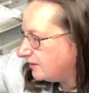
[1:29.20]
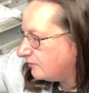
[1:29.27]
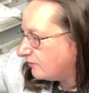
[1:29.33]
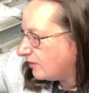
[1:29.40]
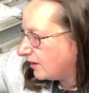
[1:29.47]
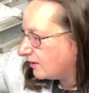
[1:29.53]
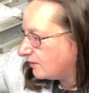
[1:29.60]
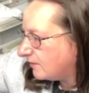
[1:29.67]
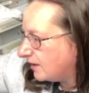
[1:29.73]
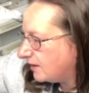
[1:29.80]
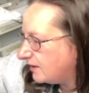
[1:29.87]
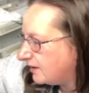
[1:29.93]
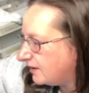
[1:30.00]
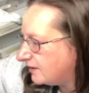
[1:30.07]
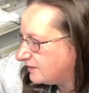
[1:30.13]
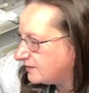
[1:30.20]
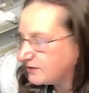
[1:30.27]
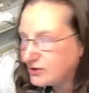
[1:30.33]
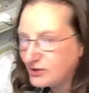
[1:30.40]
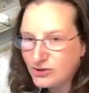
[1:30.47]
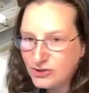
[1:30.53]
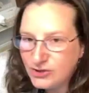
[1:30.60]
recommend it. It's a
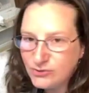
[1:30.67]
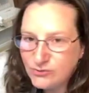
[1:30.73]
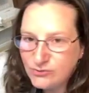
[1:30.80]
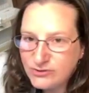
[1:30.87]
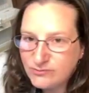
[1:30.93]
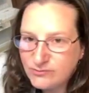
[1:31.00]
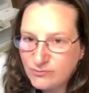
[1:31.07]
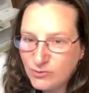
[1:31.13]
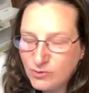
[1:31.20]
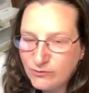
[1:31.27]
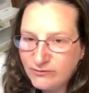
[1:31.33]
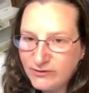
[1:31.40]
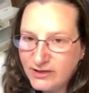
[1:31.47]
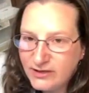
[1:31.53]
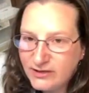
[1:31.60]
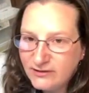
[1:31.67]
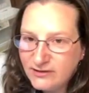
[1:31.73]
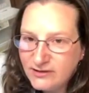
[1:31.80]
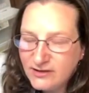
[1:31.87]
cute movie.